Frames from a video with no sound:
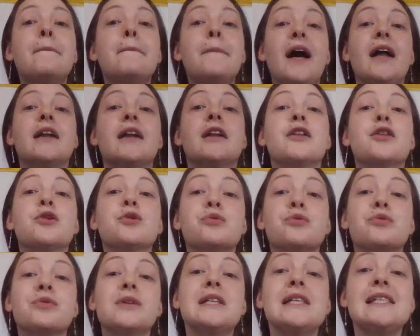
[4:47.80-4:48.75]
But the
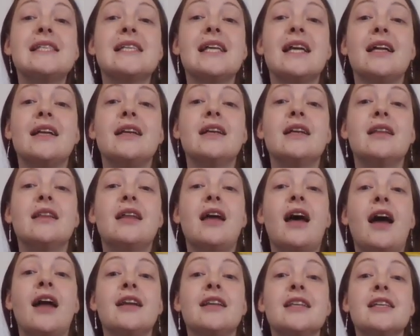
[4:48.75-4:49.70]
reason
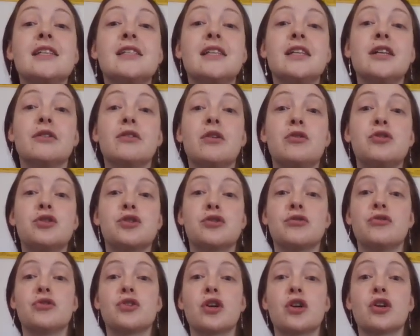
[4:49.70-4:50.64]
that these hero
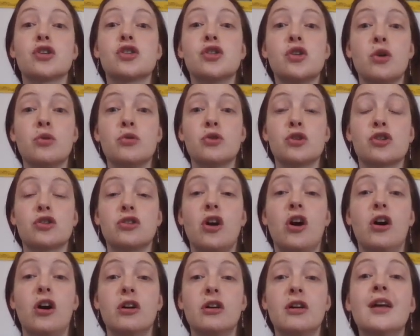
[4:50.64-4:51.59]
shrews are so
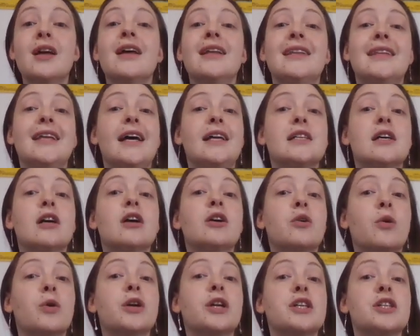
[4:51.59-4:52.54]
strong, that
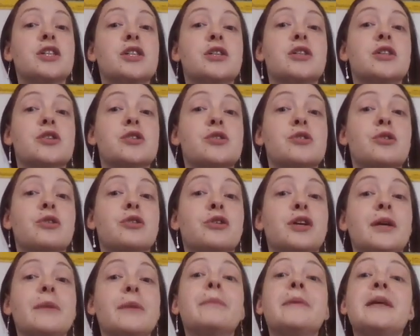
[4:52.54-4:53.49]
according to the
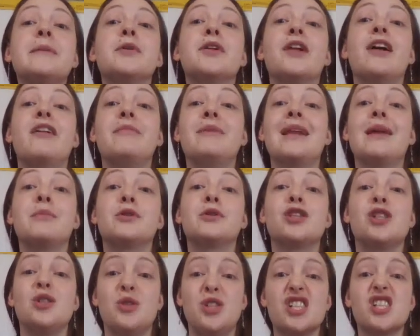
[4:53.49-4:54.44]
story, people have been able
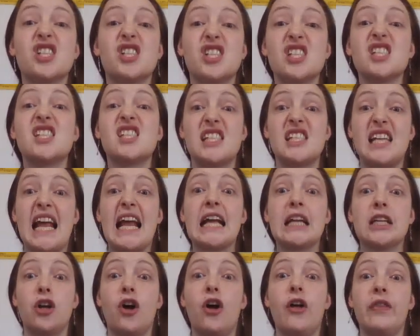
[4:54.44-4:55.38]
to just
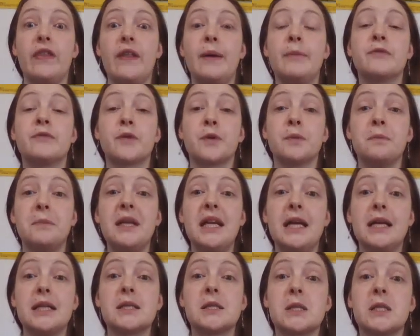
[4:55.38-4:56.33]
stand on them for
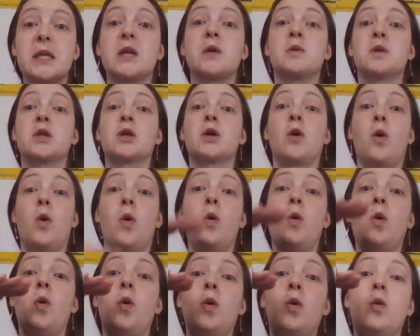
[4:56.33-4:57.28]
minutes, like with their
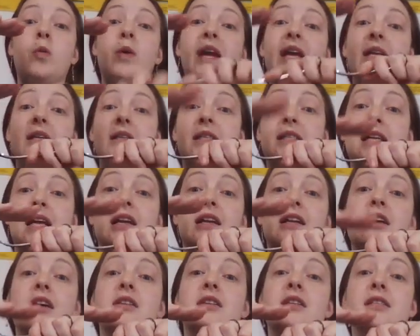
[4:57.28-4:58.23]
whole weight
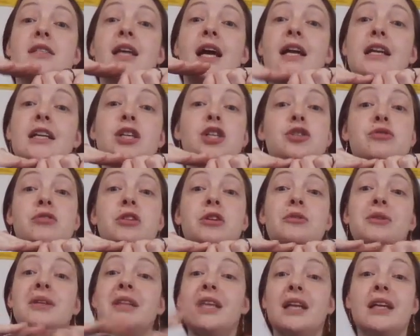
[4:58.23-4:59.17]
standing on this tiny
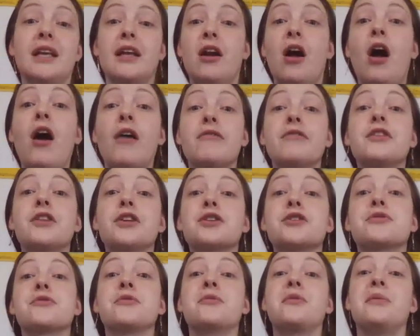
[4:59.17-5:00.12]
shrew and then get off and the
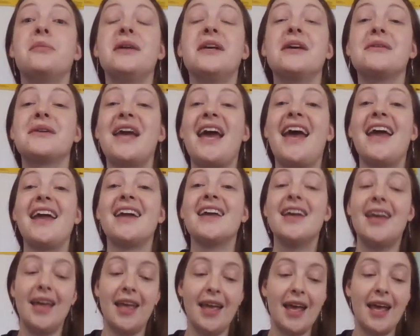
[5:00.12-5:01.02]
shrew will be okay,